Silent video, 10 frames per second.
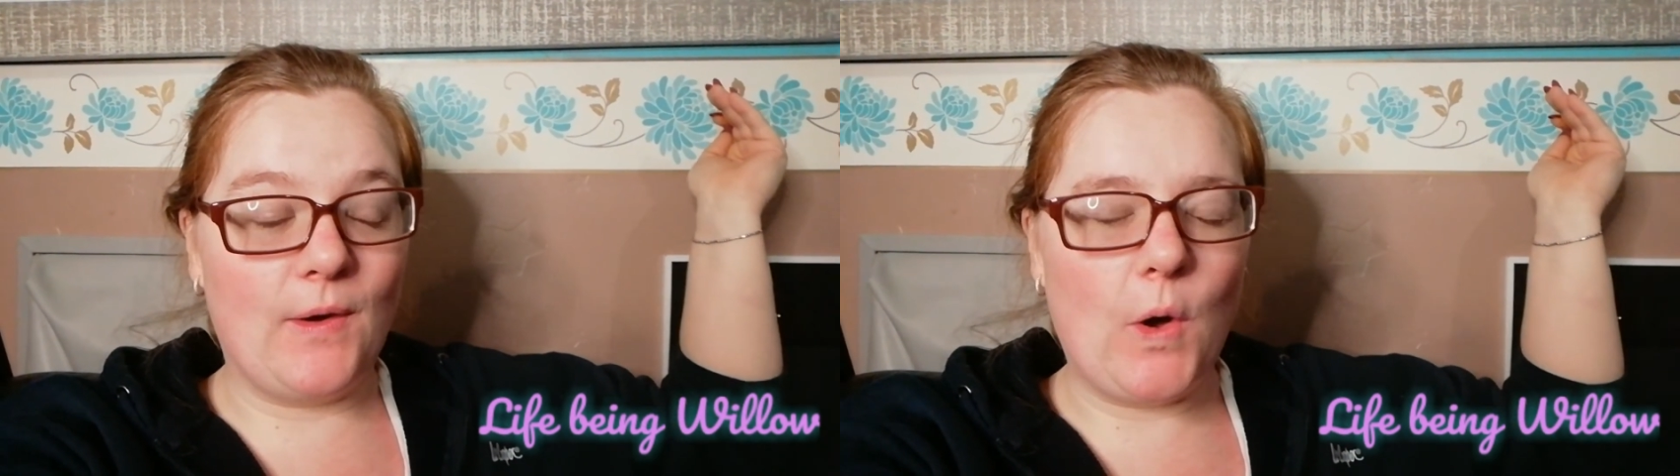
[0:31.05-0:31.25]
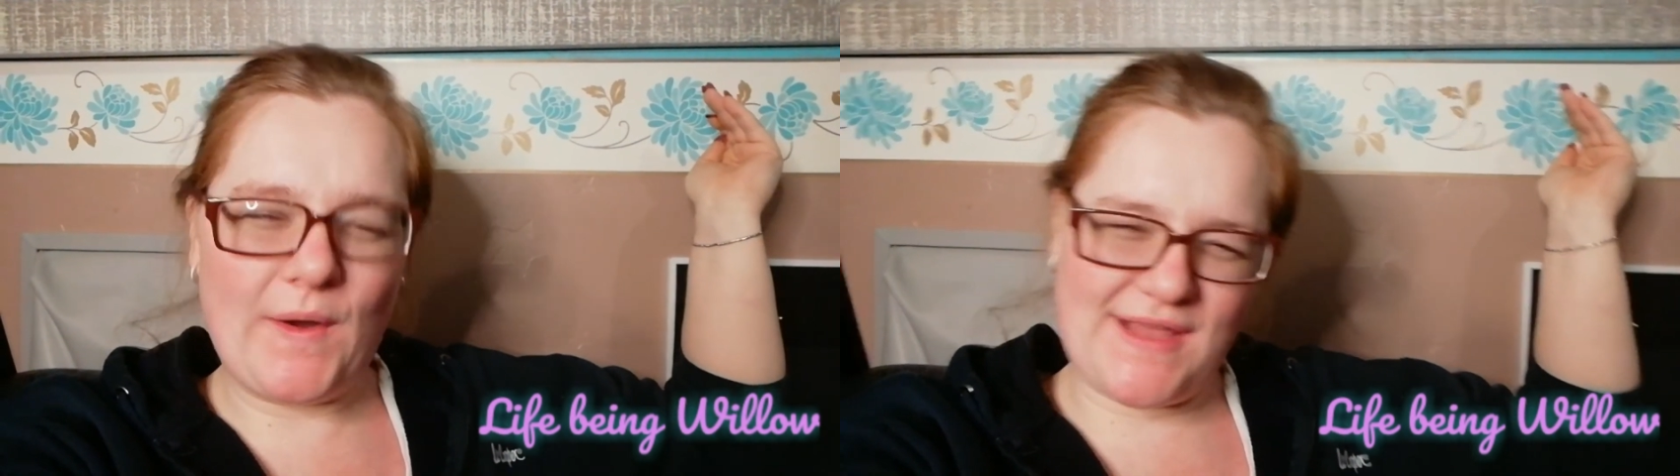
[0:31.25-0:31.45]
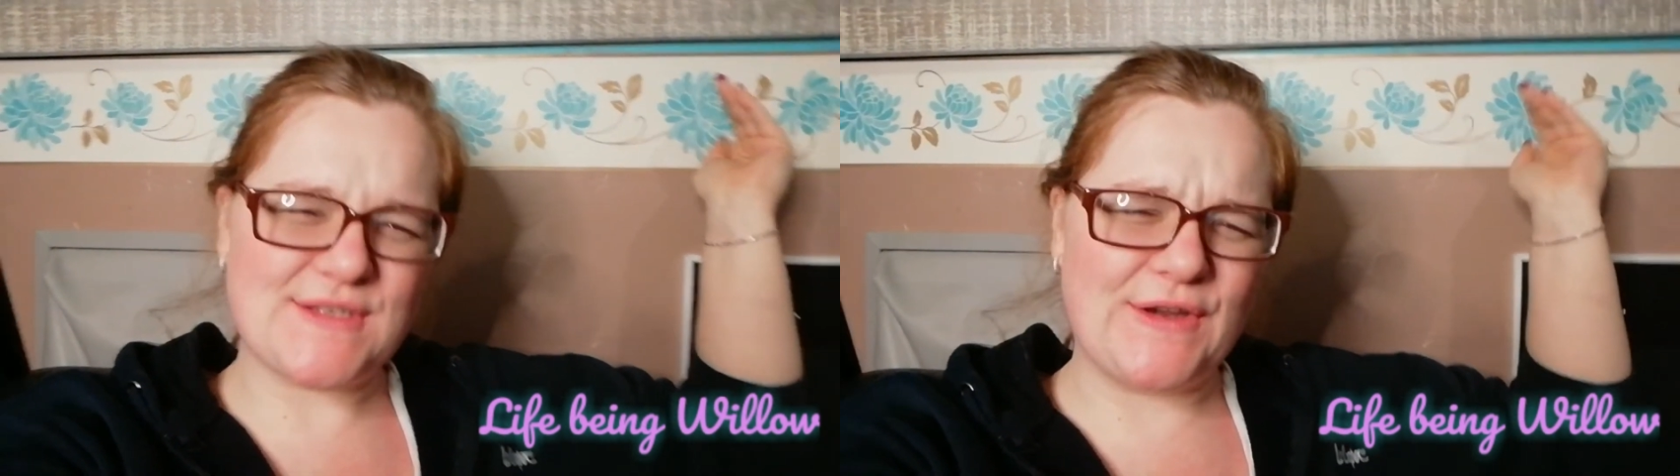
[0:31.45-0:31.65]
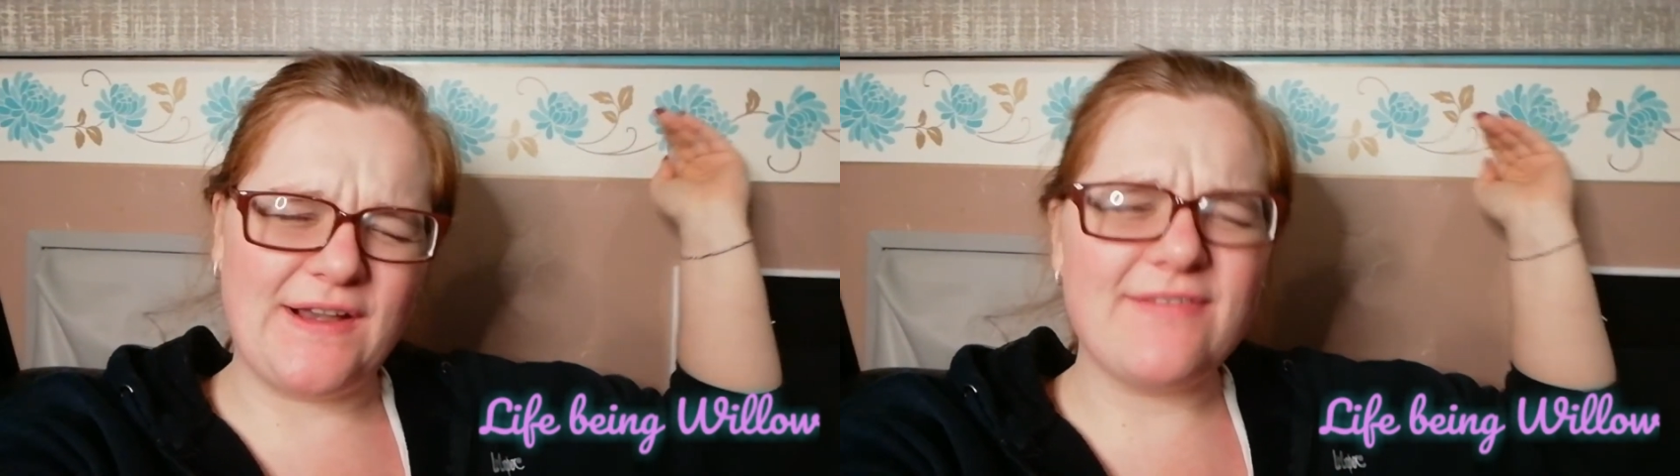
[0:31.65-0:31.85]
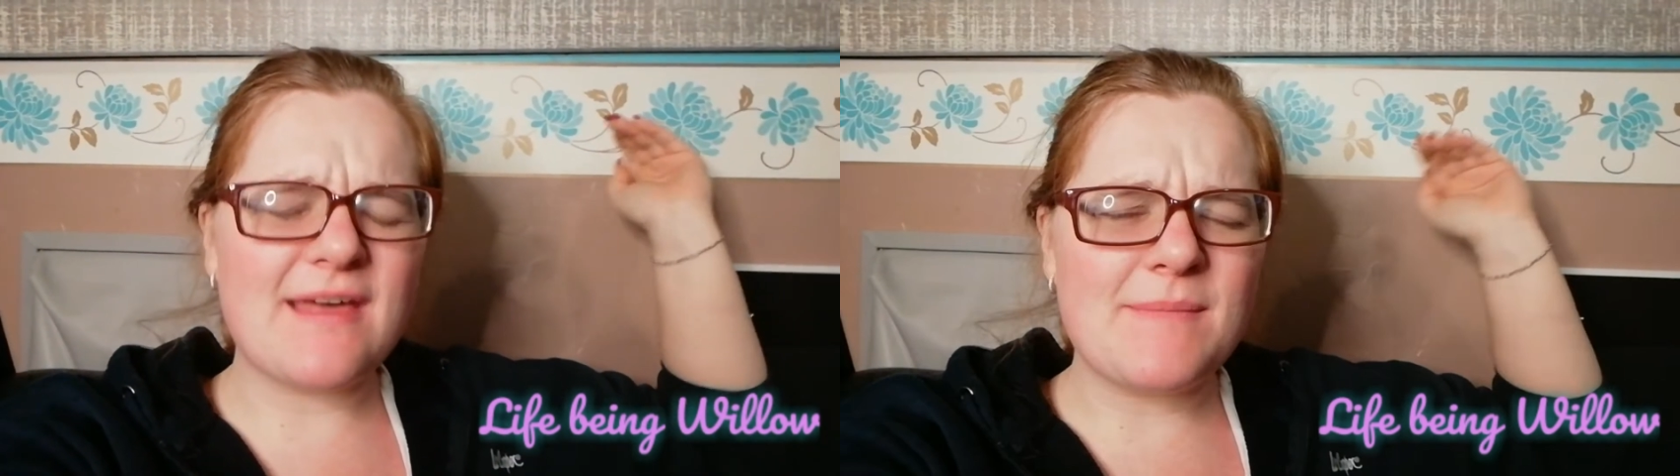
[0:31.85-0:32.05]
on its own,
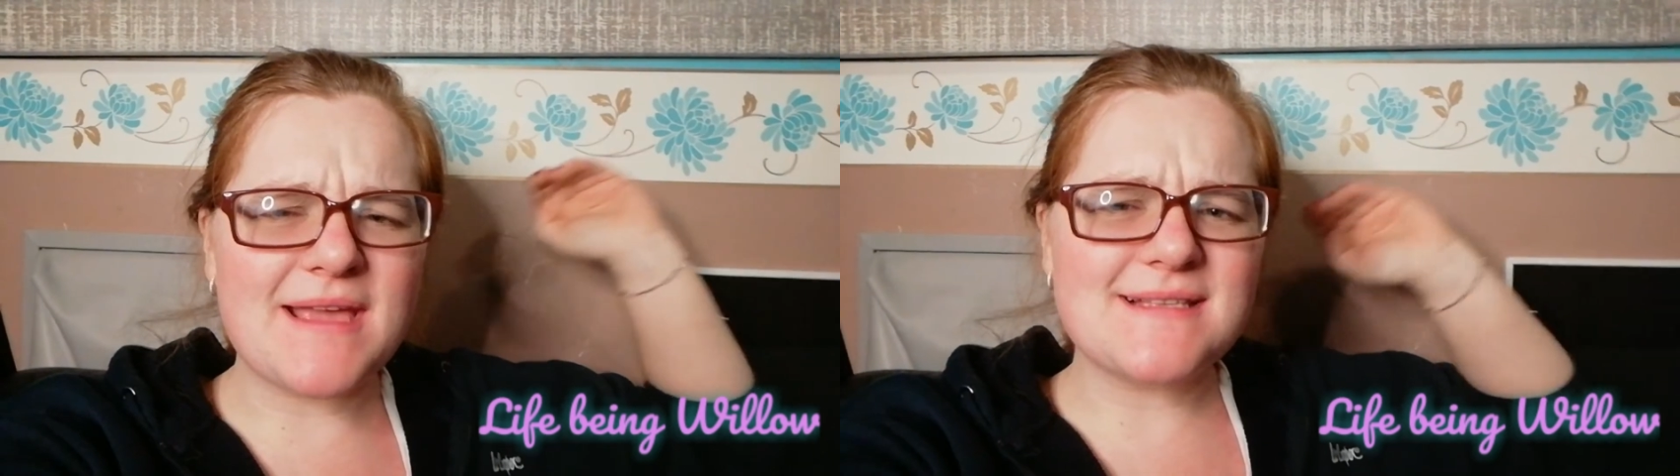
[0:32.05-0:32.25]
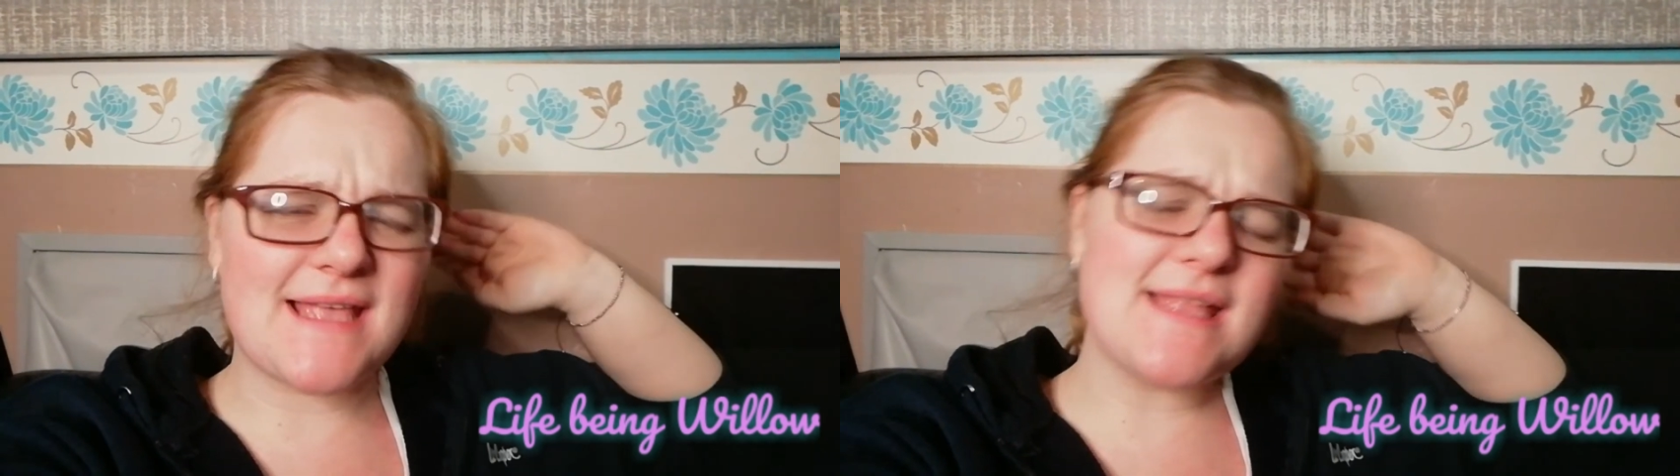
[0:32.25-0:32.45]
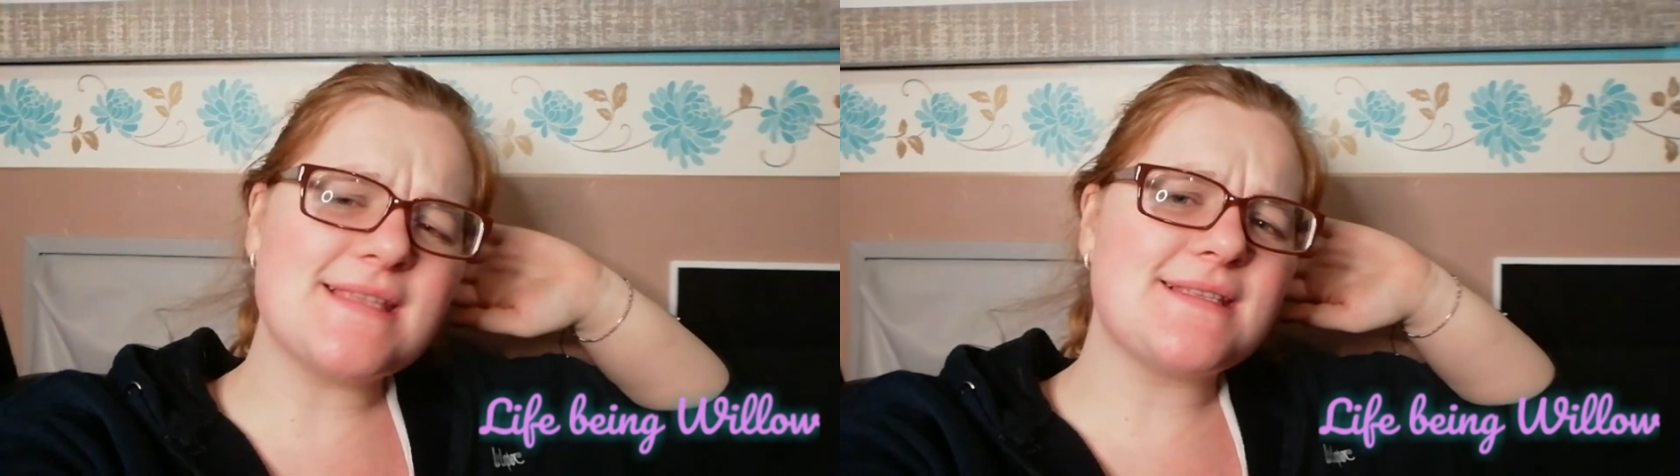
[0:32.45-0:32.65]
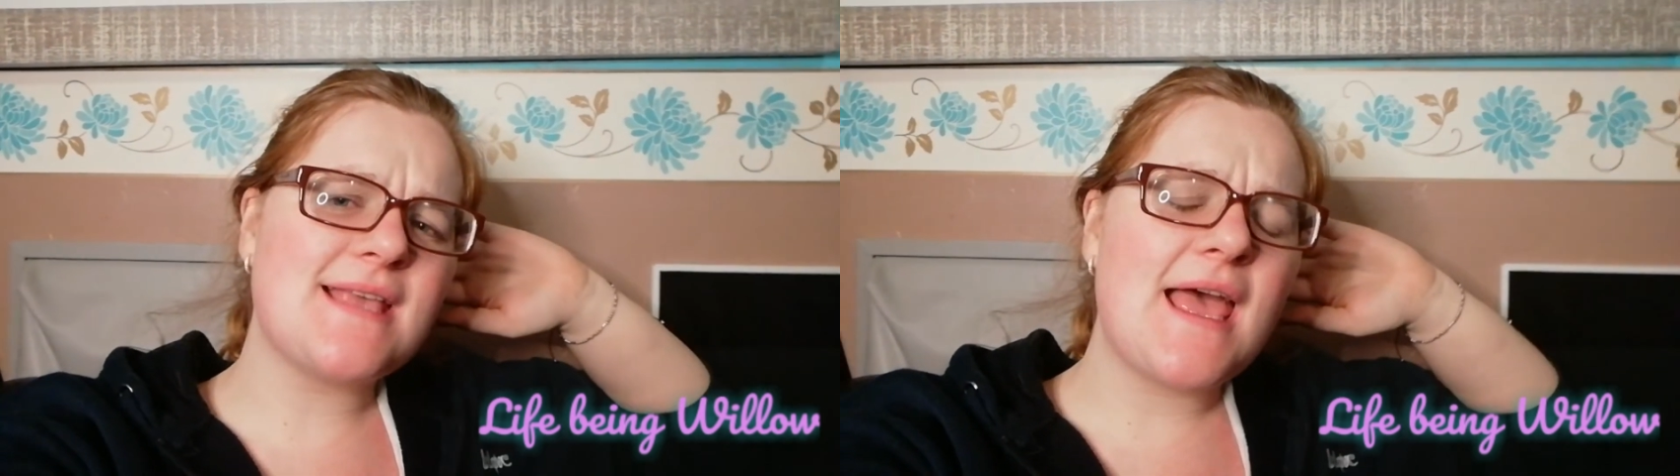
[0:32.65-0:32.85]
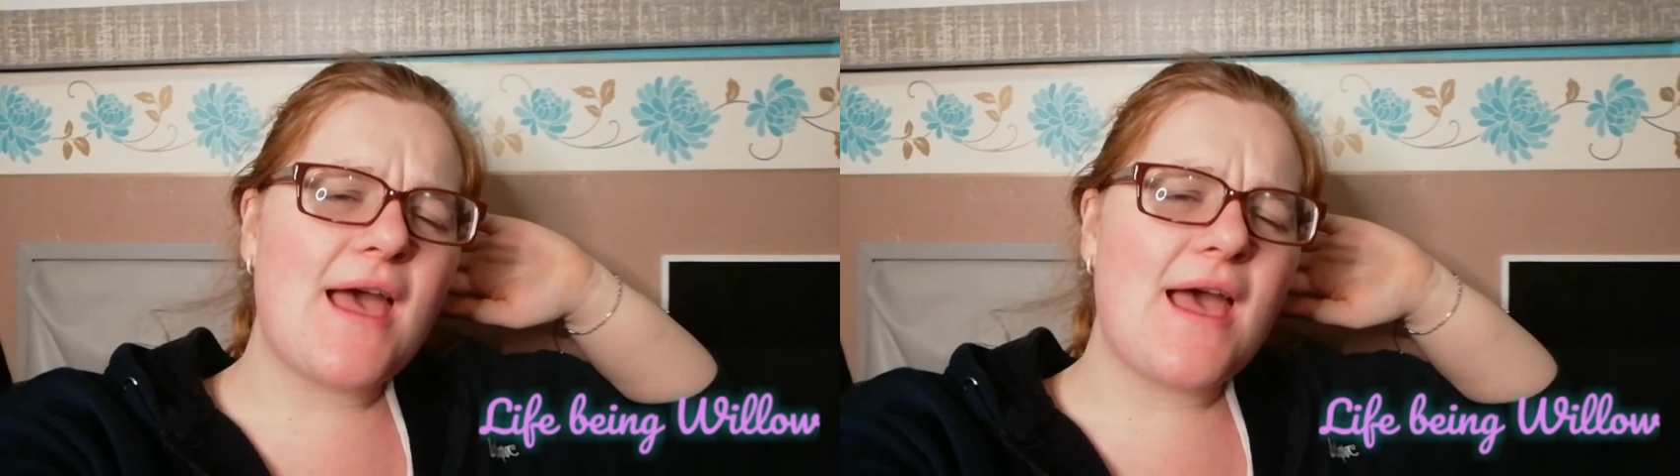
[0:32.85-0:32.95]
if that makes sense.